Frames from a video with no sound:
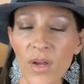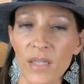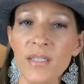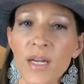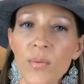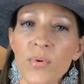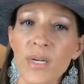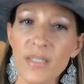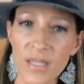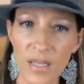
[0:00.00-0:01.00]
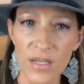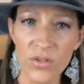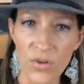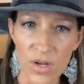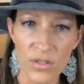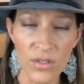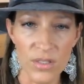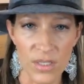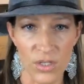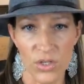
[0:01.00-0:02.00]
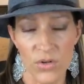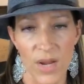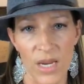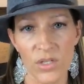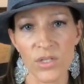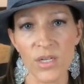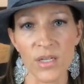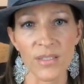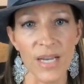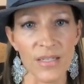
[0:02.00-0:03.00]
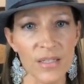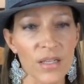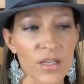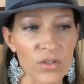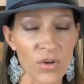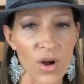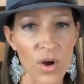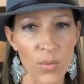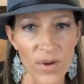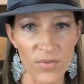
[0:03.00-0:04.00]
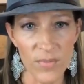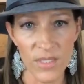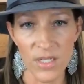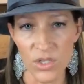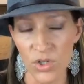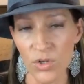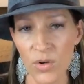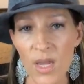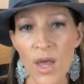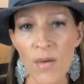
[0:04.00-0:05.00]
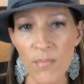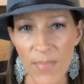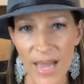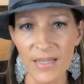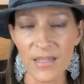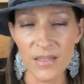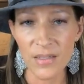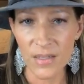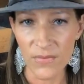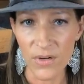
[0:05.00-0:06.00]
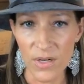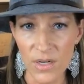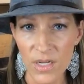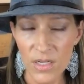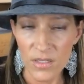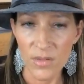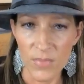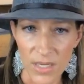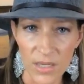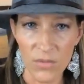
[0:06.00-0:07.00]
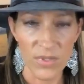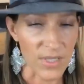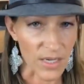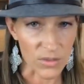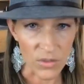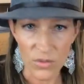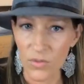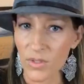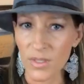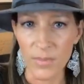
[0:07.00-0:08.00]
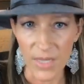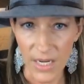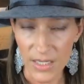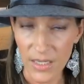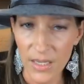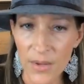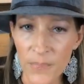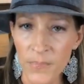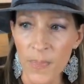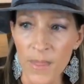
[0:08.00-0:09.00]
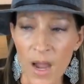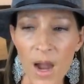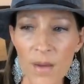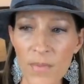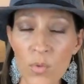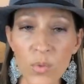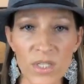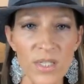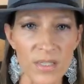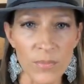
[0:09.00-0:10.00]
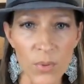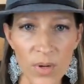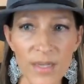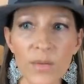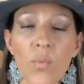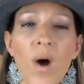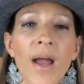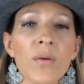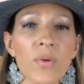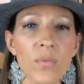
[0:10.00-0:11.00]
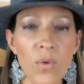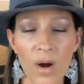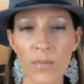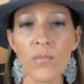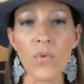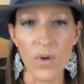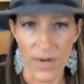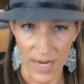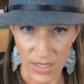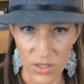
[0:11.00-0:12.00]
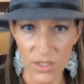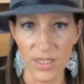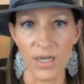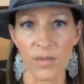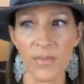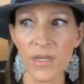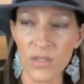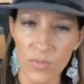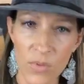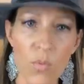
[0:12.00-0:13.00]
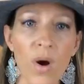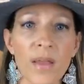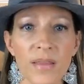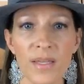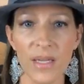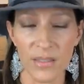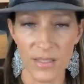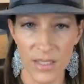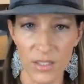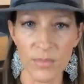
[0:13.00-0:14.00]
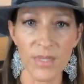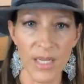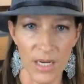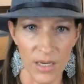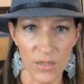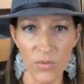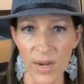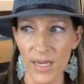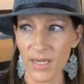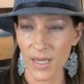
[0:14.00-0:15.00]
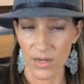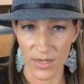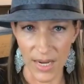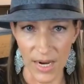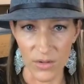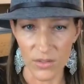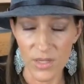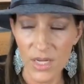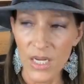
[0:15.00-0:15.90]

LDL brings cholesterol to the tissue. HDL takes cholesterol away from the tissue back to the liver to be recycled or eliminated, um, which is important. Why we want more HDL? Because we want the LDL to be carried away and carried out.